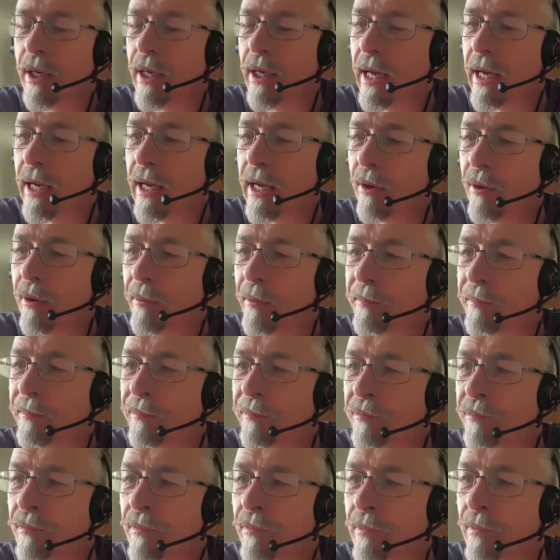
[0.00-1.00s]
how
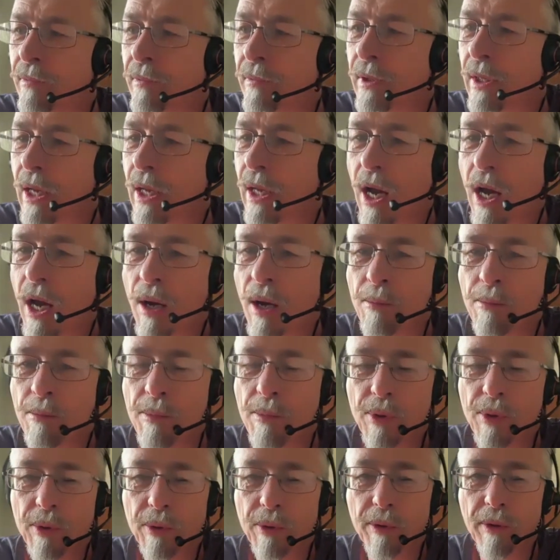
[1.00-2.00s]

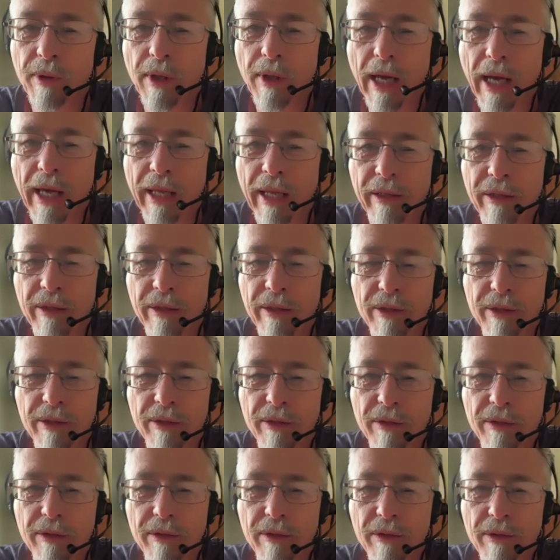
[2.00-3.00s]
humble and
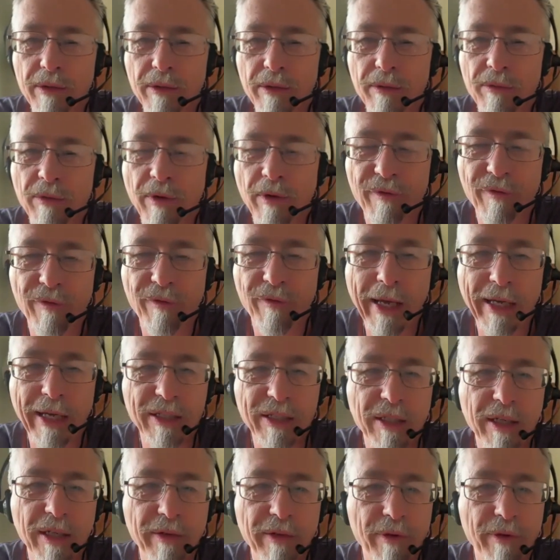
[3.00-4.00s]

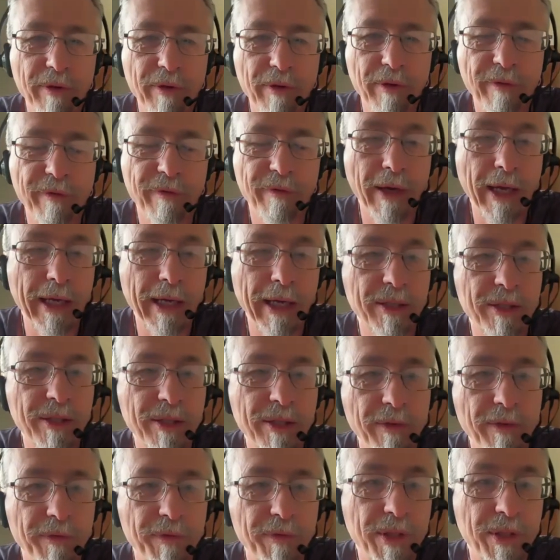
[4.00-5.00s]
reflective and
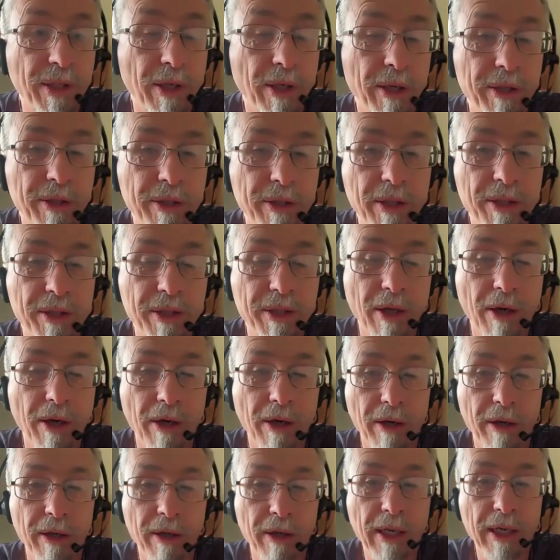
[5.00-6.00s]
reflexive scientists
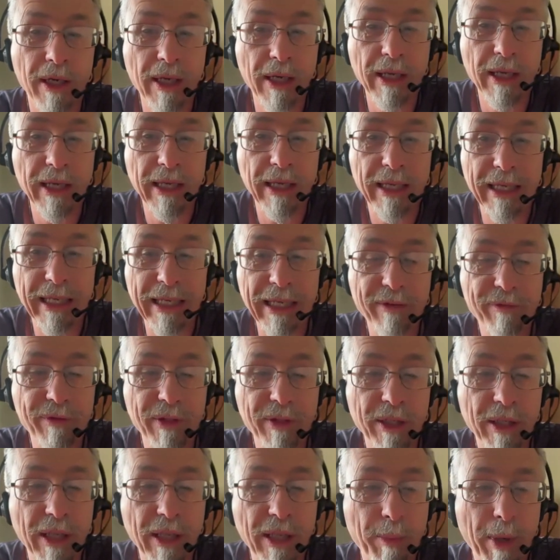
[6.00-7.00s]
are, even
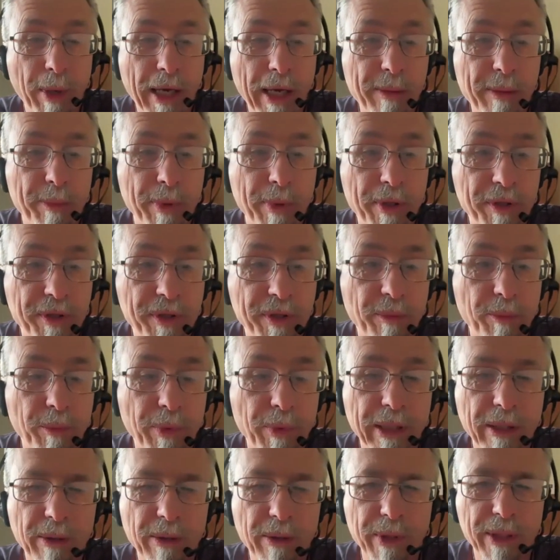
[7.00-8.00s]
in their papers. And
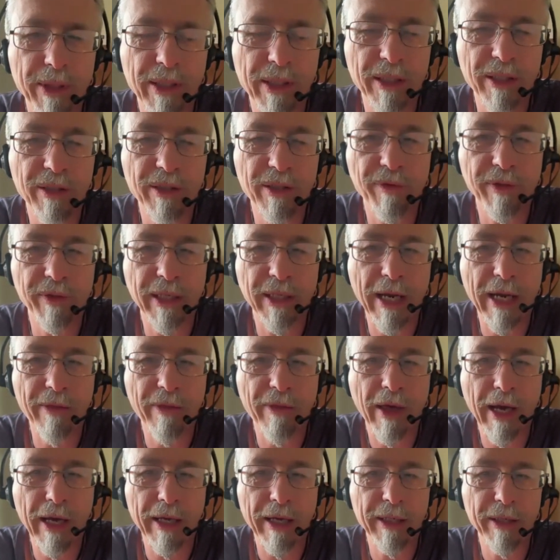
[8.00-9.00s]
we tend to forget
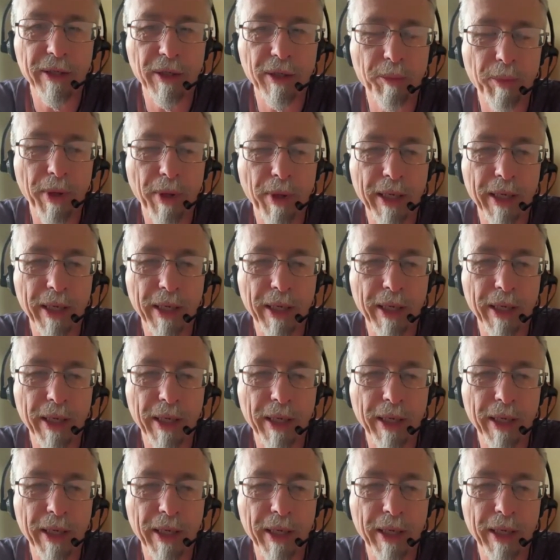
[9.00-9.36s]
that, you know,